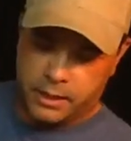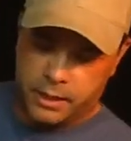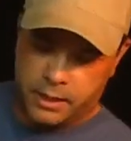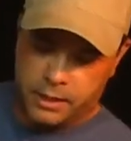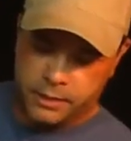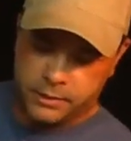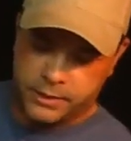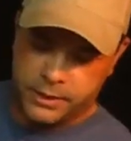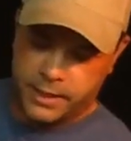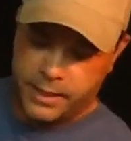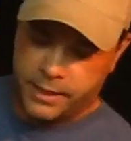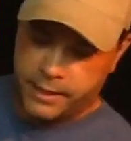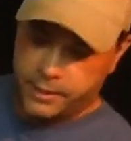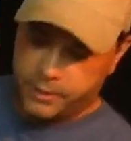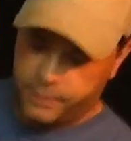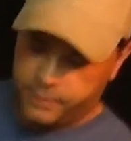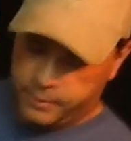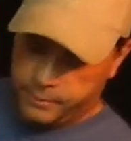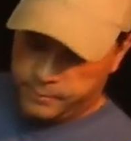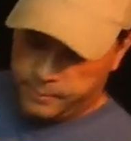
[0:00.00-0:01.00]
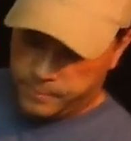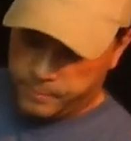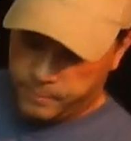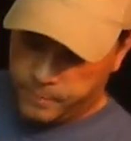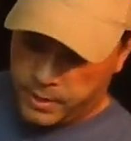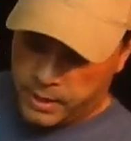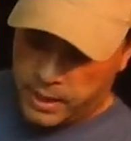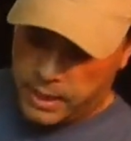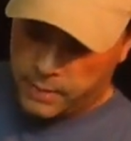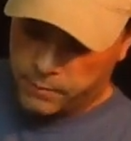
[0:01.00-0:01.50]
our tire
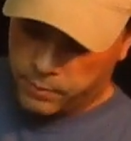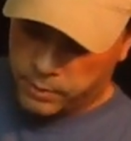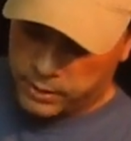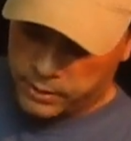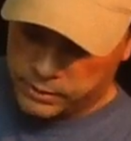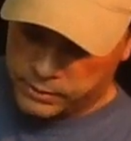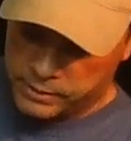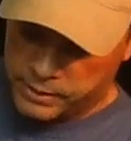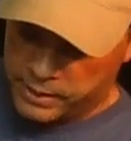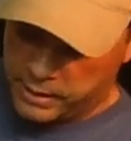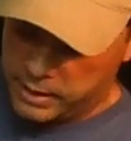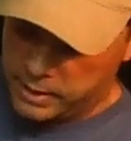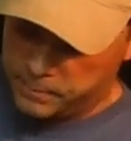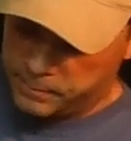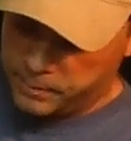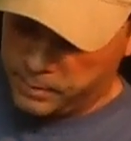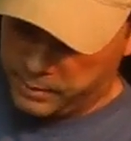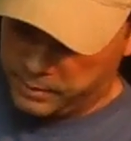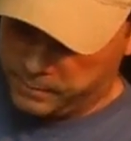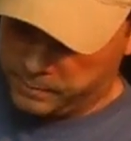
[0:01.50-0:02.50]
and we're going to set it up